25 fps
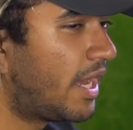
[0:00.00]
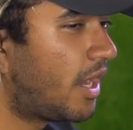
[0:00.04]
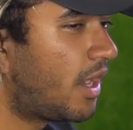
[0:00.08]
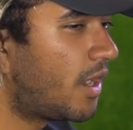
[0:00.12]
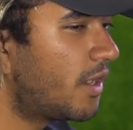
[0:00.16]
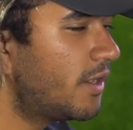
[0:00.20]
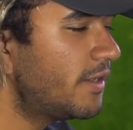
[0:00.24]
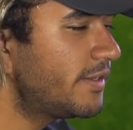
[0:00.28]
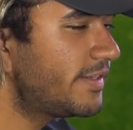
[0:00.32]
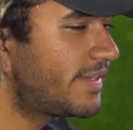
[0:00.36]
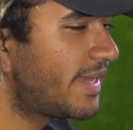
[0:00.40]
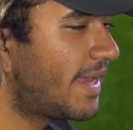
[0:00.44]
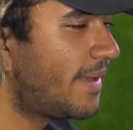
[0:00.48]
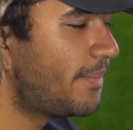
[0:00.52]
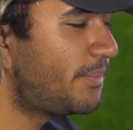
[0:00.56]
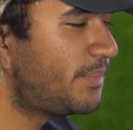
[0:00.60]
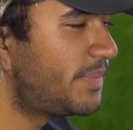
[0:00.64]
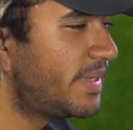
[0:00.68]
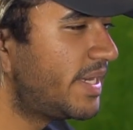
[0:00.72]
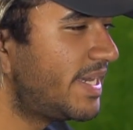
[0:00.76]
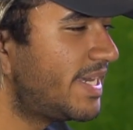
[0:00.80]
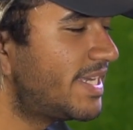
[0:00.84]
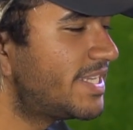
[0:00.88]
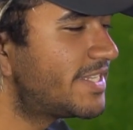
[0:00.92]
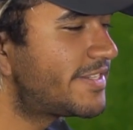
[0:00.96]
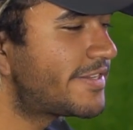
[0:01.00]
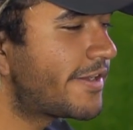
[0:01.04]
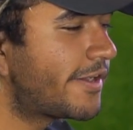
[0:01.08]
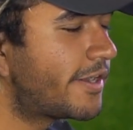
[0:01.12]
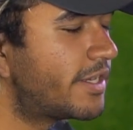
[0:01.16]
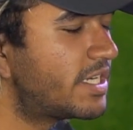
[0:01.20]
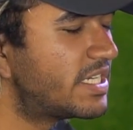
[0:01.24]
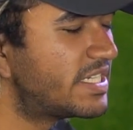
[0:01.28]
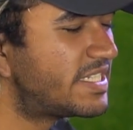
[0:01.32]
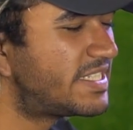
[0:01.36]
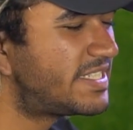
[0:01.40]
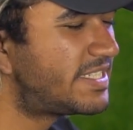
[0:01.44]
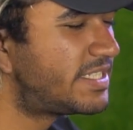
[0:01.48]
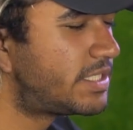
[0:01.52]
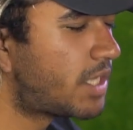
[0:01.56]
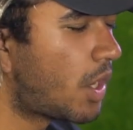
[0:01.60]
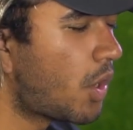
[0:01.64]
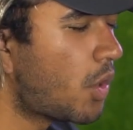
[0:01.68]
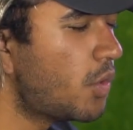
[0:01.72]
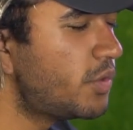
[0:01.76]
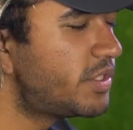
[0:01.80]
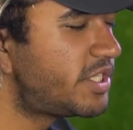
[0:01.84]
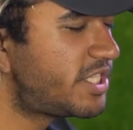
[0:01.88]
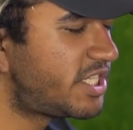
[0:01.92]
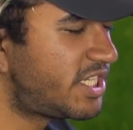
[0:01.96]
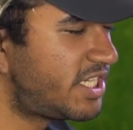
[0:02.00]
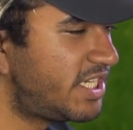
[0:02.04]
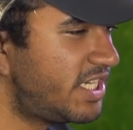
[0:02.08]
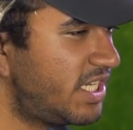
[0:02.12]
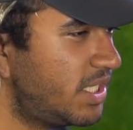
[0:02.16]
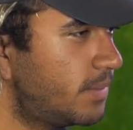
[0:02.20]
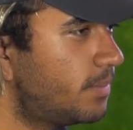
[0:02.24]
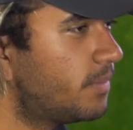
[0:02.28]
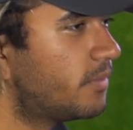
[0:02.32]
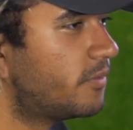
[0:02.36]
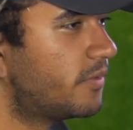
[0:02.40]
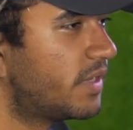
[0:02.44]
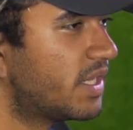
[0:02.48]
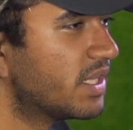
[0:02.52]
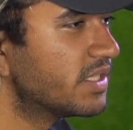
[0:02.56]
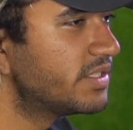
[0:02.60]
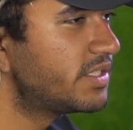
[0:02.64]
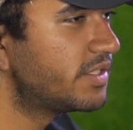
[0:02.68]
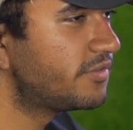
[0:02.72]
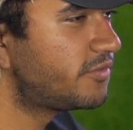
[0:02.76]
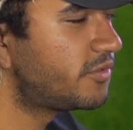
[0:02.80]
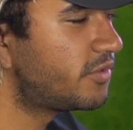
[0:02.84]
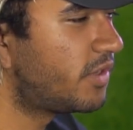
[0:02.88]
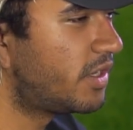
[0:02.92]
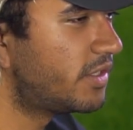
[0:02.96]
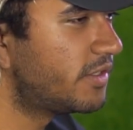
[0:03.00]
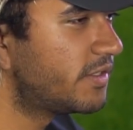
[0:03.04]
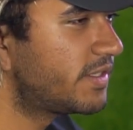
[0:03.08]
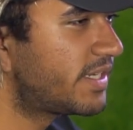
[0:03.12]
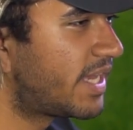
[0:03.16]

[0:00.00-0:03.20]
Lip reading: Our campaigns are so cheap relative to other